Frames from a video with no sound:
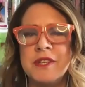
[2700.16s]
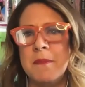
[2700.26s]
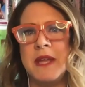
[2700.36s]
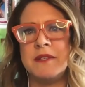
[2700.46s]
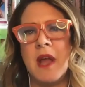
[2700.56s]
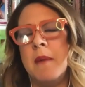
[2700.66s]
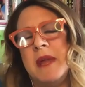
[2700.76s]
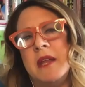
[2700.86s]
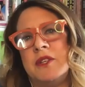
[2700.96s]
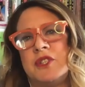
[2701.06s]
amazing I
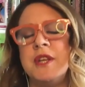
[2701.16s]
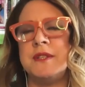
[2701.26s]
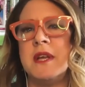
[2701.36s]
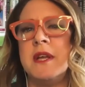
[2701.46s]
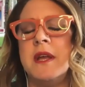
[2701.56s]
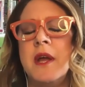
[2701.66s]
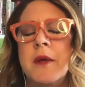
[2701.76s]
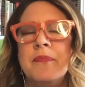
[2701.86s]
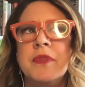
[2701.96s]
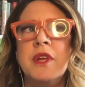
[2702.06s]
mean yeah. she's eh,
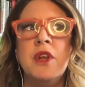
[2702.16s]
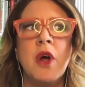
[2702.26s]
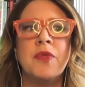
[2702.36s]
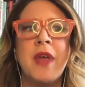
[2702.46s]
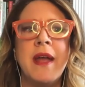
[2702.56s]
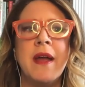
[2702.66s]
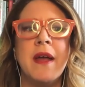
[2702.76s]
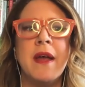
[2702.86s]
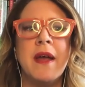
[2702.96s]
you know they